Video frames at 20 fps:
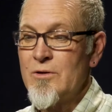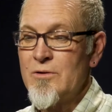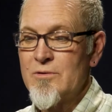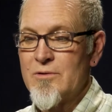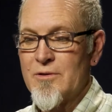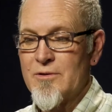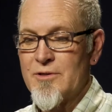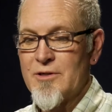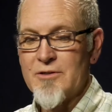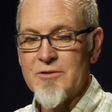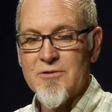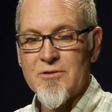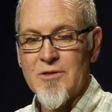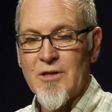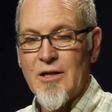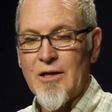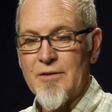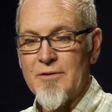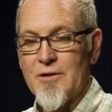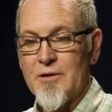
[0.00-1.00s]
of the things that
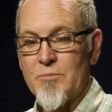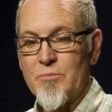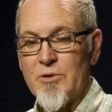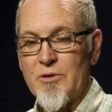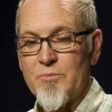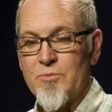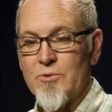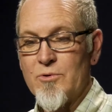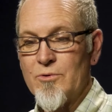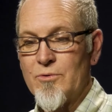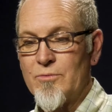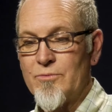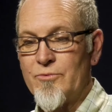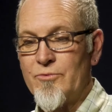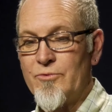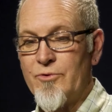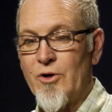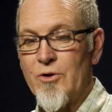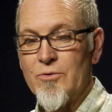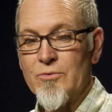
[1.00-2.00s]
I think people
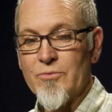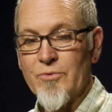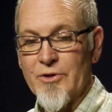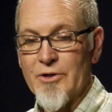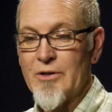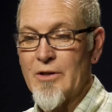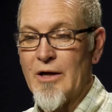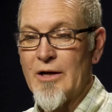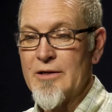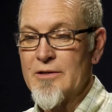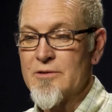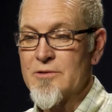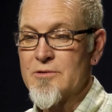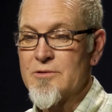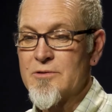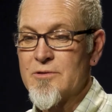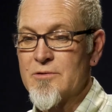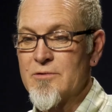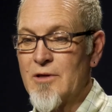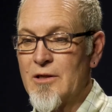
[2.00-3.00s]
don't
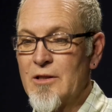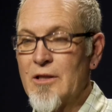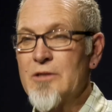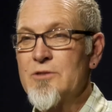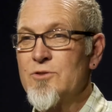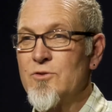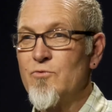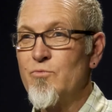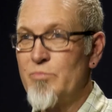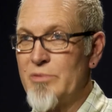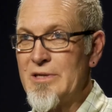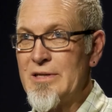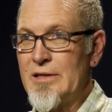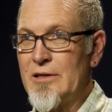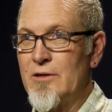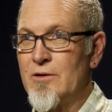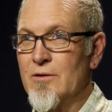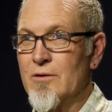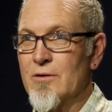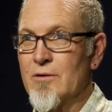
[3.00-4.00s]
realize, unless you've been
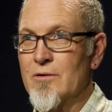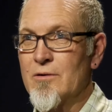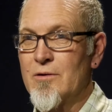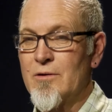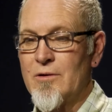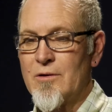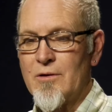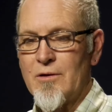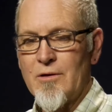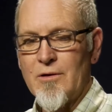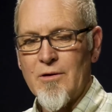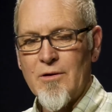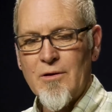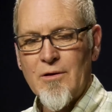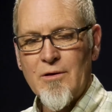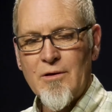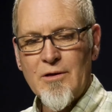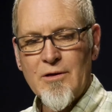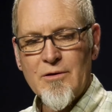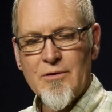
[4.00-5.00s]
here,
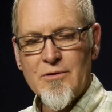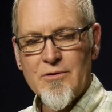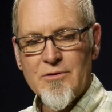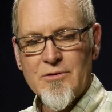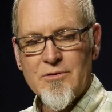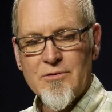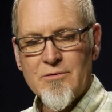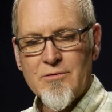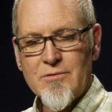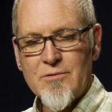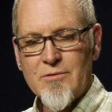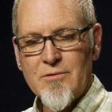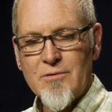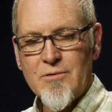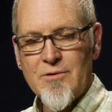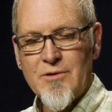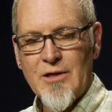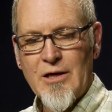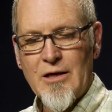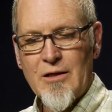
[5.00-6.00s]
is
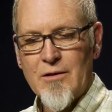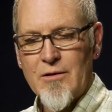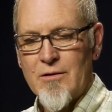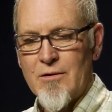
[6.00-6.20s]
that